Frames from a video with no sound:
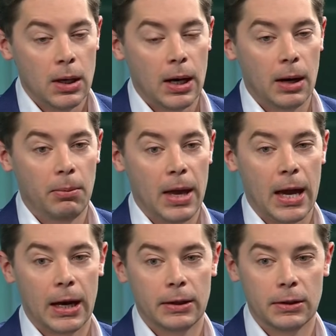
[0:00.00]
Um,
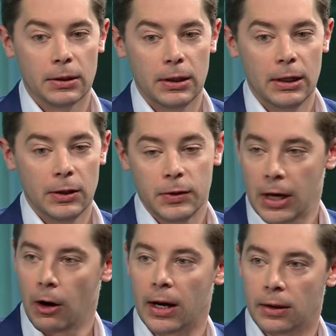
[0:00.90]
and it is
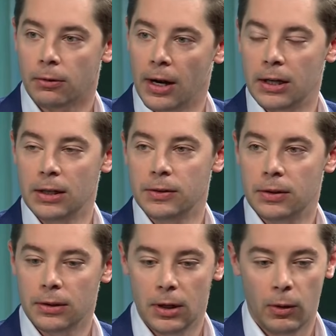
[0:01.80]
scary, right? It
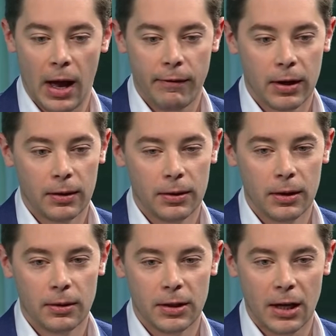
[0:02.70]
is, you know, having
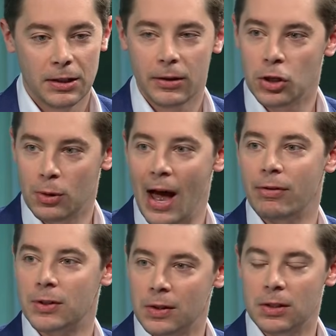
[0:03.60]
the, the idea that you'd have
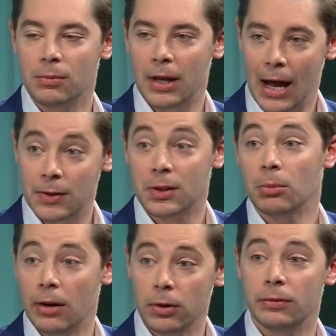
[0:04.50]
a system that has some
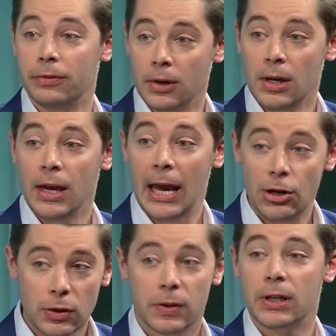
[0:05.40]
level of
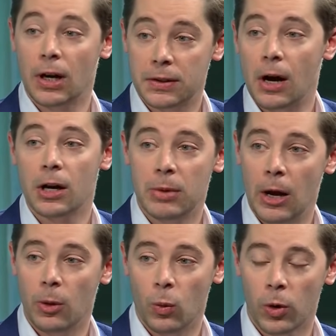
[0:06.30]
agency and autonomy
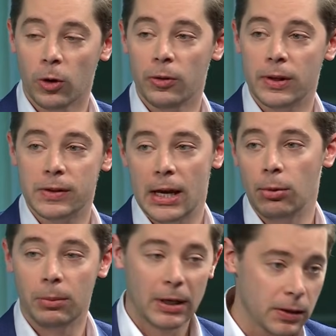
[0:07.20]
out in the world that's
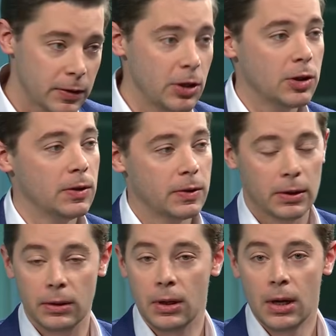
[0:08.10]
able to make decisions
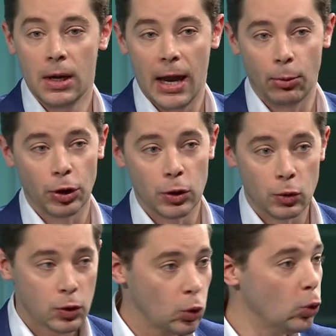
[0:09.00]
and able to
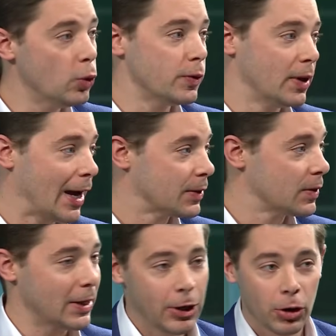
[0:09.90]
use tools and access
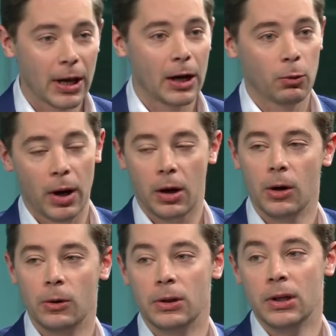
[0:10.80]
the internet and write
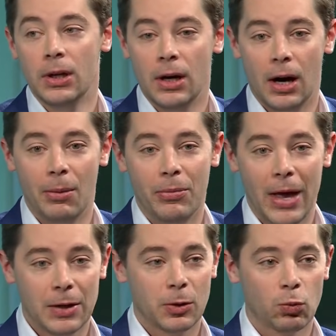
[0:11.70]
code, um,
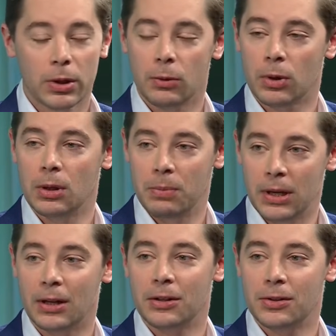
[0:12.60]
that is a really, really
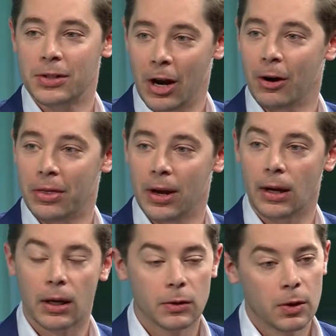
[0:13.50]
big, scary thing.
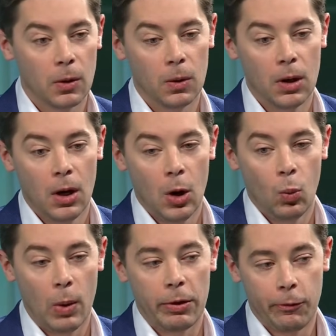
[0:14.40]
And so
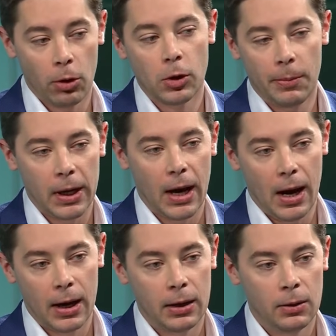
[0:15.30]
when we formed
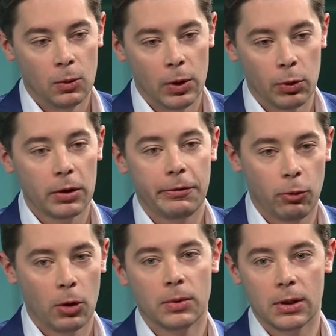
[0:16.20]
OpenAI, we really
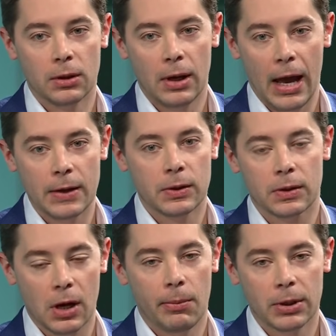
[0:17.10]
formed it as this
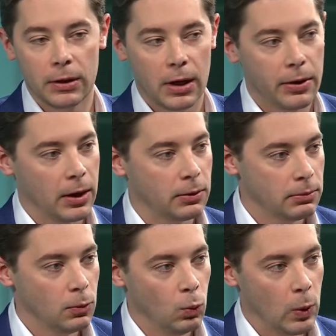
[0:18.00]
company that I think
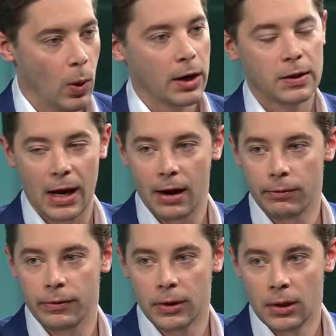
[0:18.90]
we wanted to
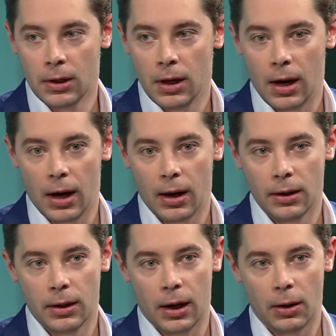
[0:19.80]
have uh,
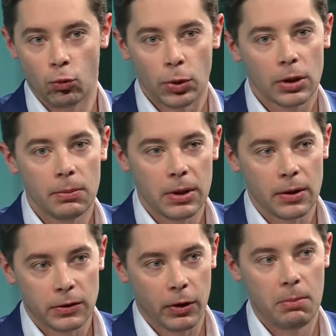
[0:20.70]
uh, really be
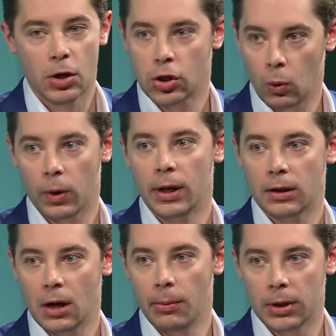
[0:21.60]
this very
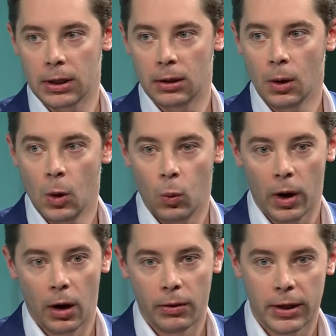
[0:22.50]
mission-oriented company
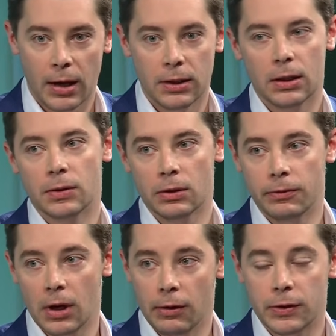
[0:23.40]
where the ideas
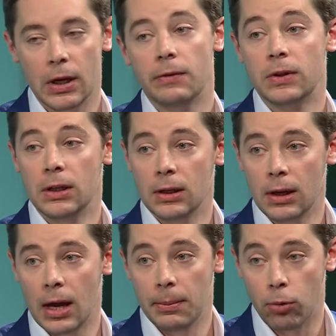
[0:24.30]
of, safety
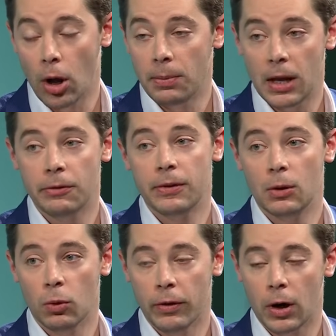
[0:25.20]
and broad
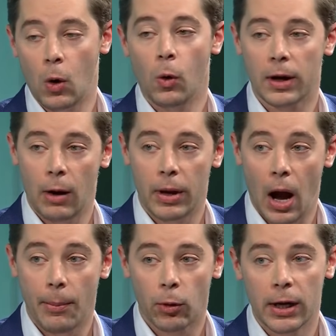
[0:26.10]
benefit were very core to how we
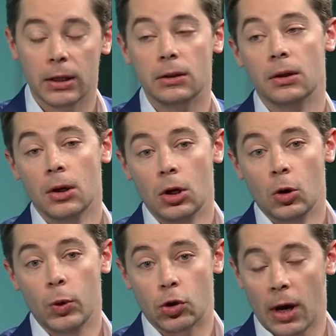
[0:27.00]
operated.
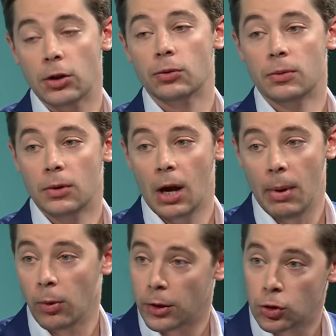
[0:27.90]
We tried to come
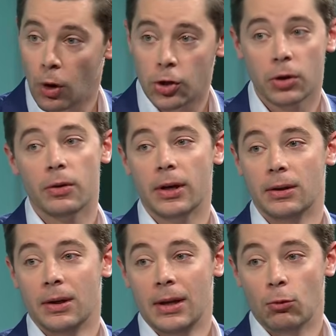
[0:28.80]
up with a structure that
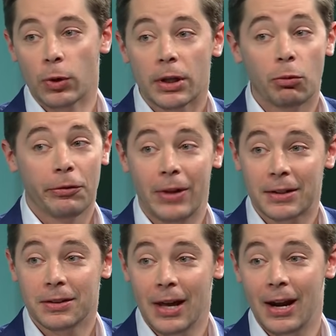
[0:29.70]
really
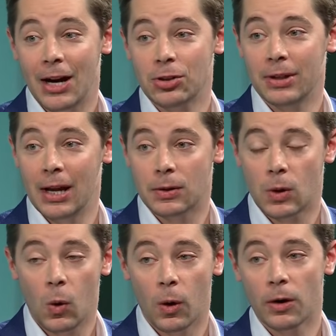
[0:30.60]
reflected that actually at its
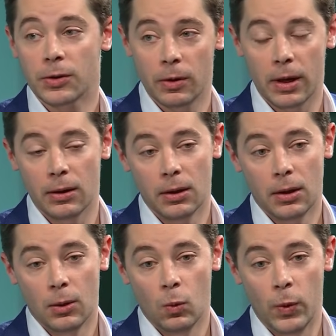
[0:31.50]
core so that
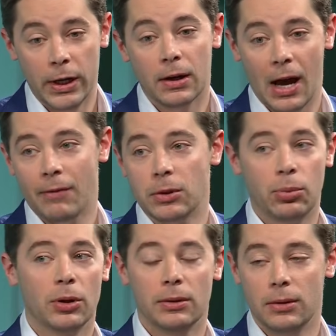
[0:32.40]
we didn't have to
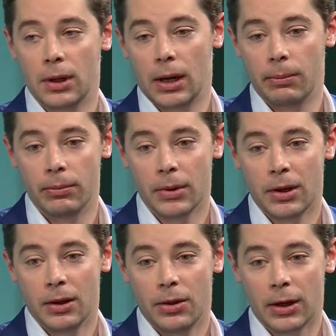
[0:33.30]
put um,
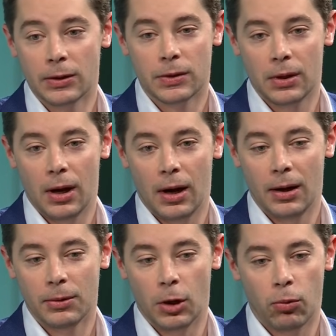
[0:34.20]
things,
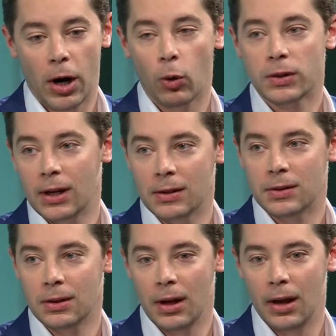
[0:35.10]
uh, you know,
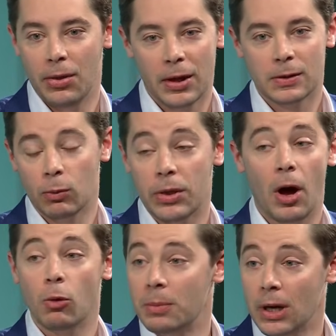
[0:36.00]
prioritize uh, things that we
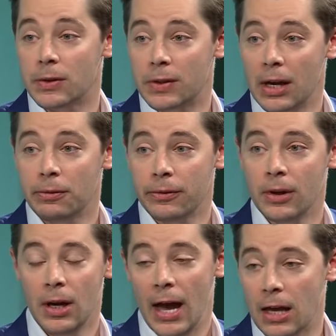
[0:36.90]
thought would be unsafe
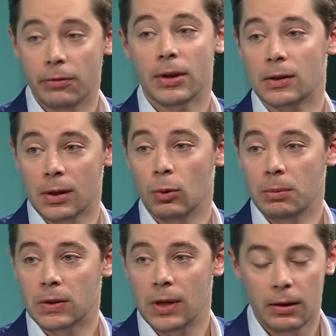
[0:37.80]
ahead of things that would
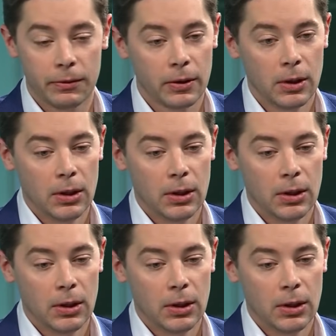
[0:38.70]
be safe.